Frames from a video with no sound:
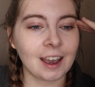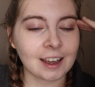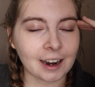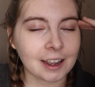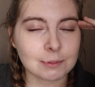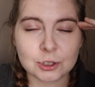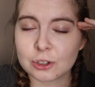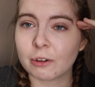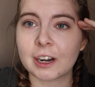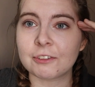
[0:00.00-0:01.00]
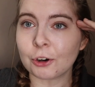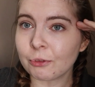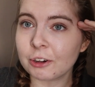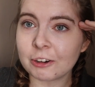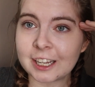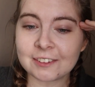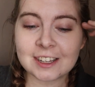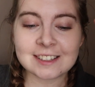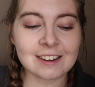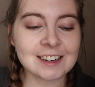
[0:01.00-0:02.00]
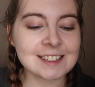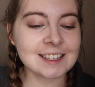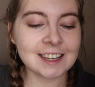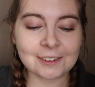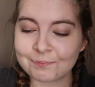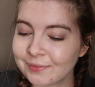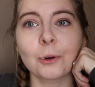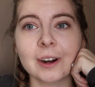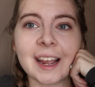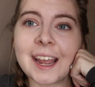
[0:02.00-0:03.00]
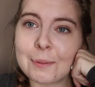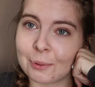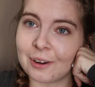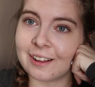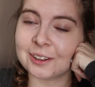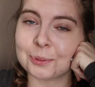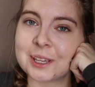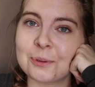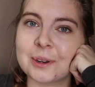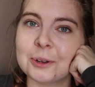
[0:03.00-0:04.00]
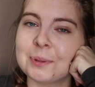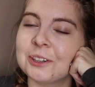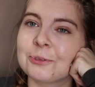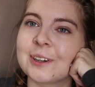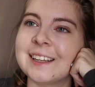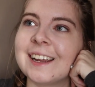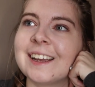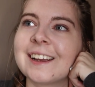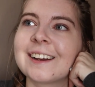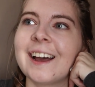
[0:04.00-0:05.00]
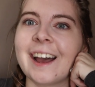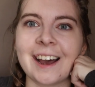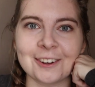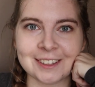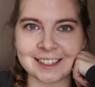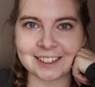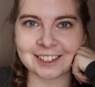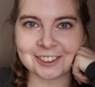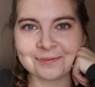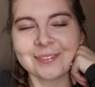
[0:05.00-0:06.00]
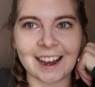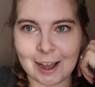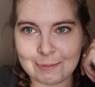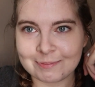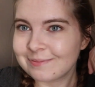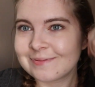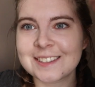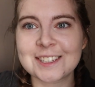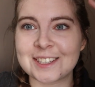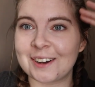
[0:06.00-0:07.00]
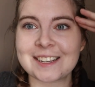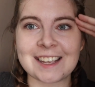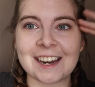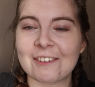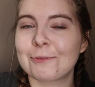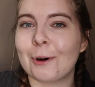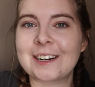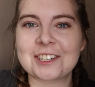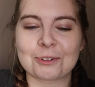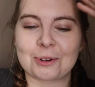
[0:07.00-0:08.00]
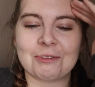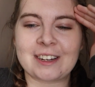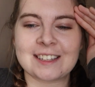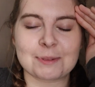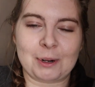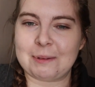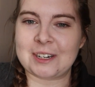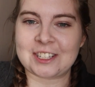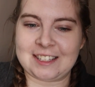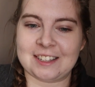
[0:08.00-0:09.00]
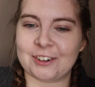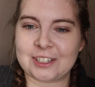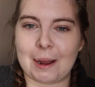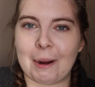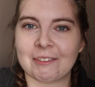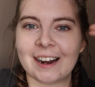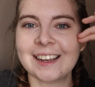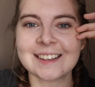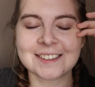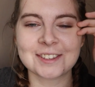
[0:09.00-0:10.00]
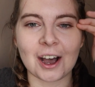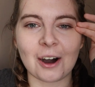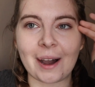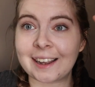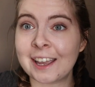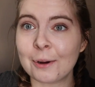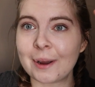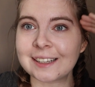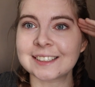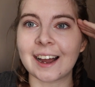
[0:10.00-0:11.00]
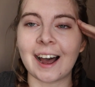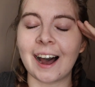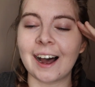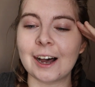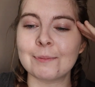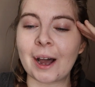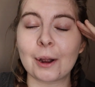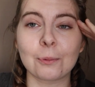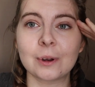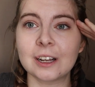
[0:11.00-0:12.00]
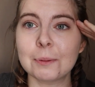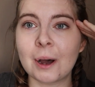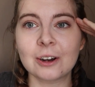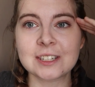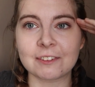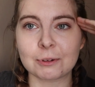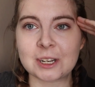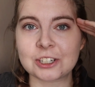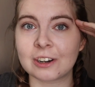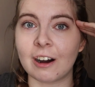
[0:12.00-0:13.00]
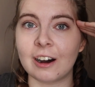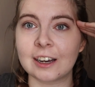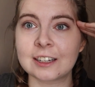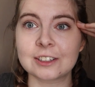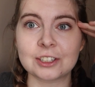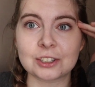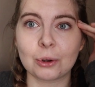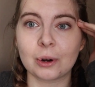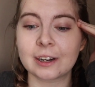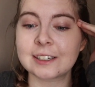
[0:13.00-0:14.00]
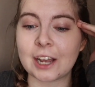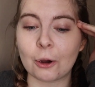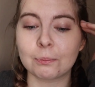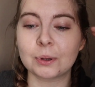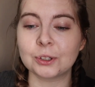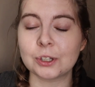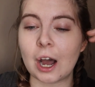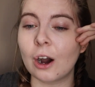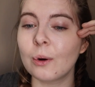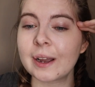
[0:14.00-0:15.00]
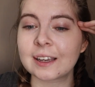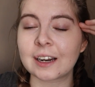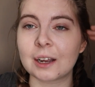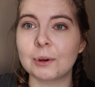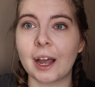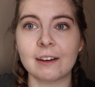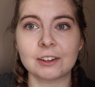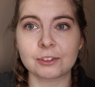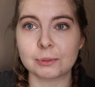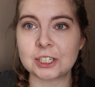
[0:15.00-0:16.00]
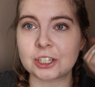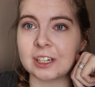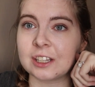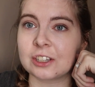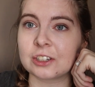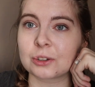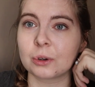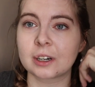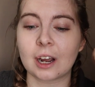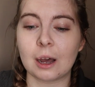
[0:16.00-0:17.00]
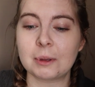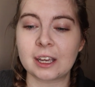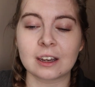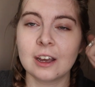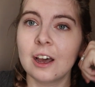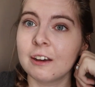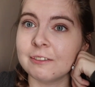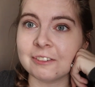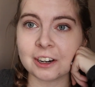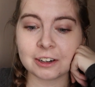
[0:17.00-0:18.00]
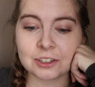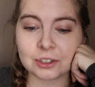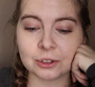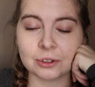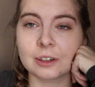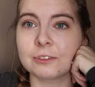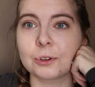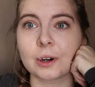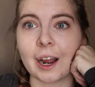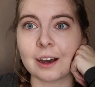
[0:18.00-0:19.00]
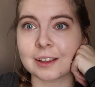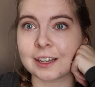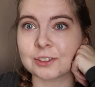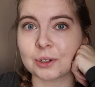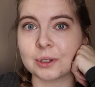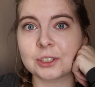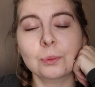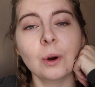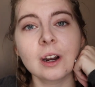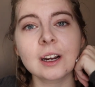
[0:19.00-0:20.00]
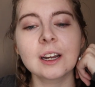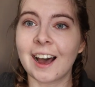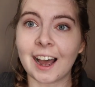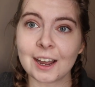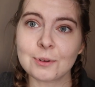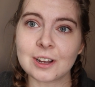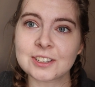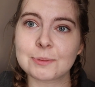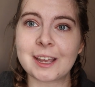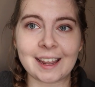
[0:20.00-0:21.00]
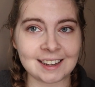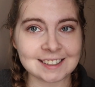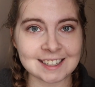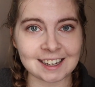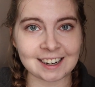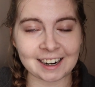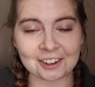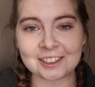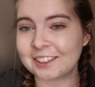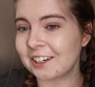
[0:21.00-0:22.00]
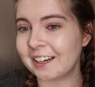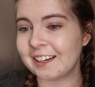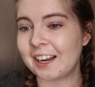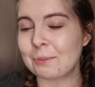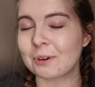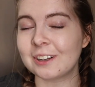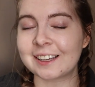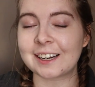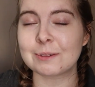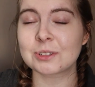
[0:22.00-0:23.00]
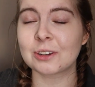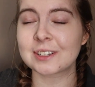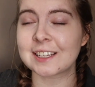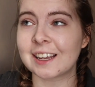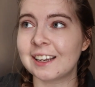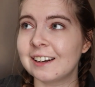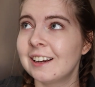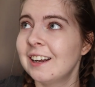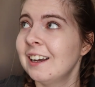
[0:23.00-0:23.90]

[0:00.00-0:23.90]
and I am so ready for a reread of this, honestly. For April, we will be reading Outlander. I'm so excited. I've wanted to reread this pretty much since the first time I read it, so I can't wait. Um, I will post information on the Discord down below, and I will have information in the Discord coming very soon for how that is going to work. I will also be annotating Outlander in April, and I am so excited.